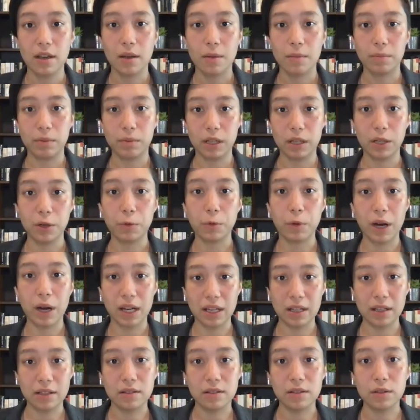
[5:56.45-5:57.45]
being
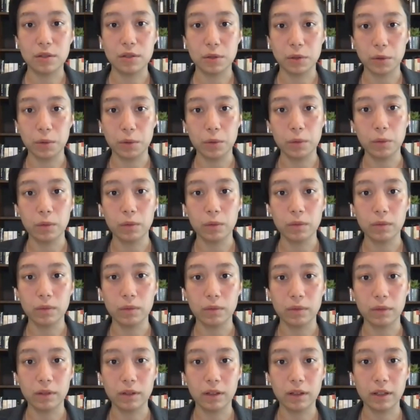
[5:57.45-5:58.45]
ready to
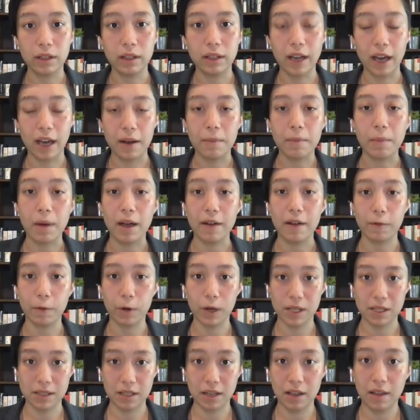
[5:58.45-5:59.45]
get my
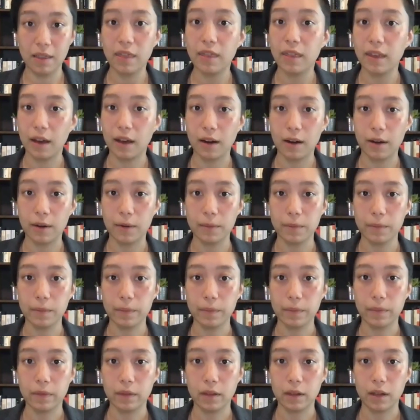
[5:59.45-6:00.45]
voice in there
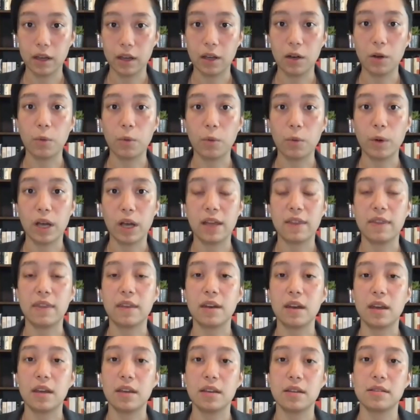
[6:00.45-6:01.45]
in a way that
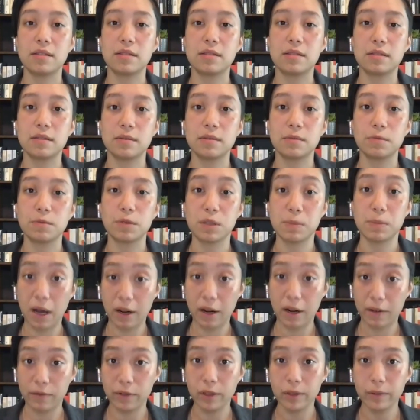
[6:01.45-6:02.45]
is
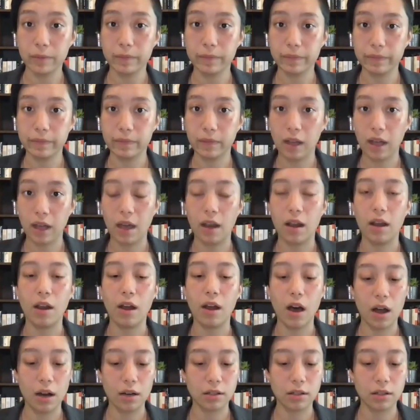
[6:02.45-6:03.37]
respectful and not